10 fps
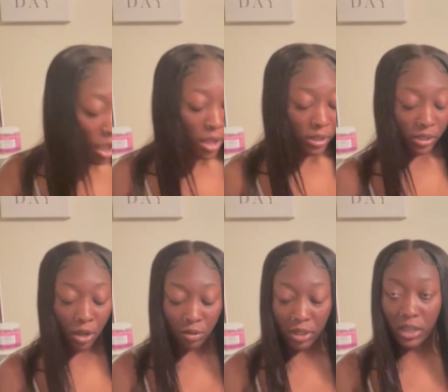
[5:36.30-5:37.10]

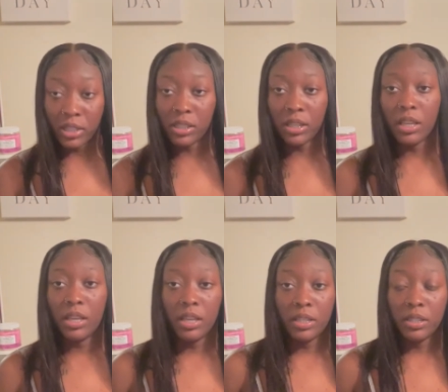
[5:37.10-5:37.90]
So this
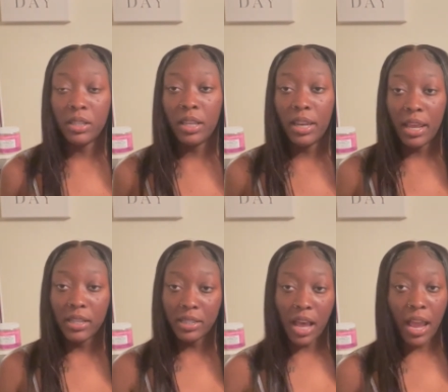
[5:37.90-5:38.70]
is the
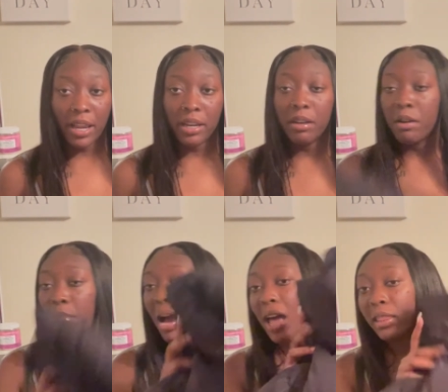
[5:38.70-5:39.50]
next
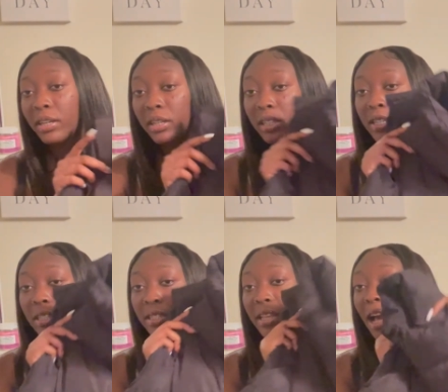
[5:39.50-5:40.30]
item. I literally
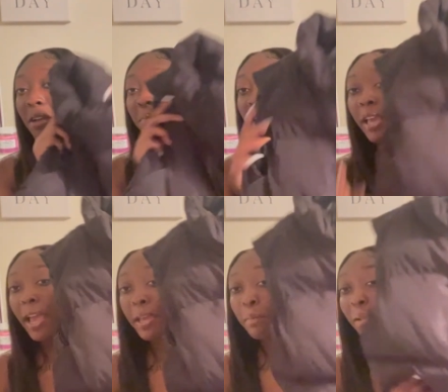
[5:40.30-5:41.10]
just got me
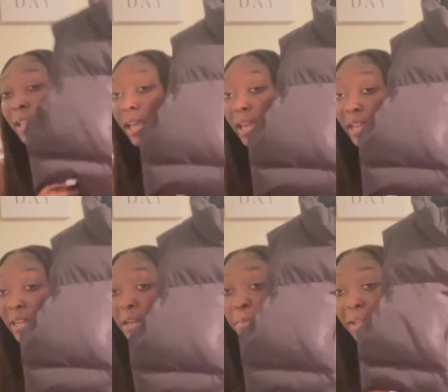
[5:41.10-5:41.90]
a
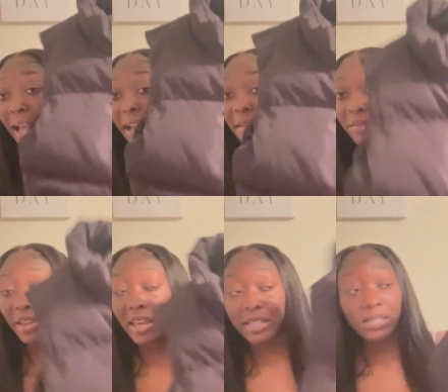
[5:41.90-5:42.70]
plain black
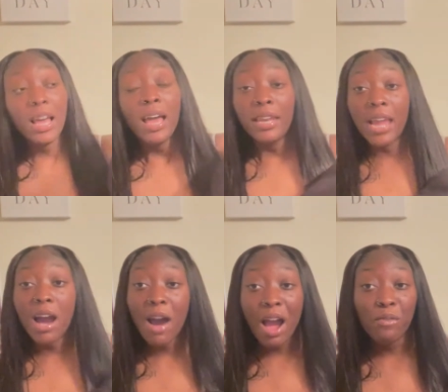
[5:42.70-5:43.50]
vest.
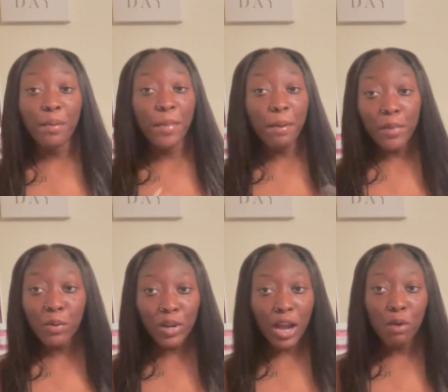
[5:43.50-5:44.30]
Now I
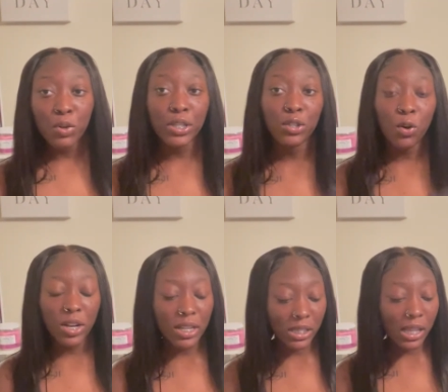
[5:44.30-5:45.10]
remember when I was
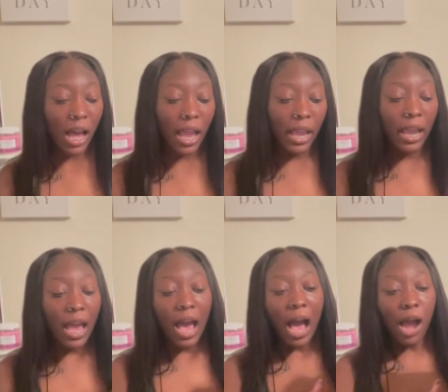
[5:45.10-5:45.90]
on the site,
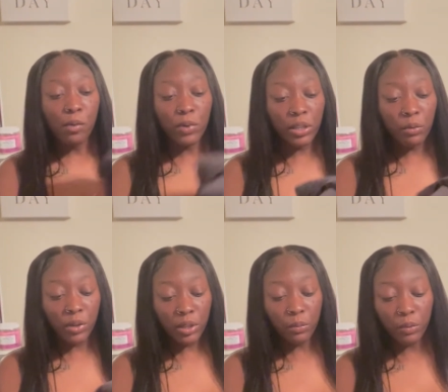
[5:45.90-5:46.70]
I really
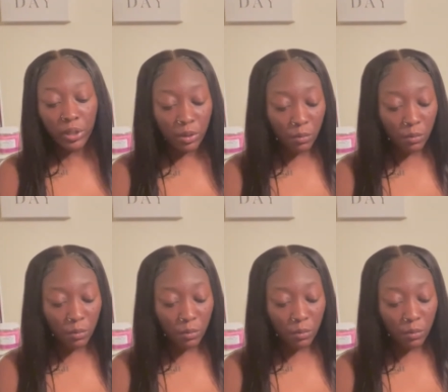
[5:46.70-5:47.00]
really really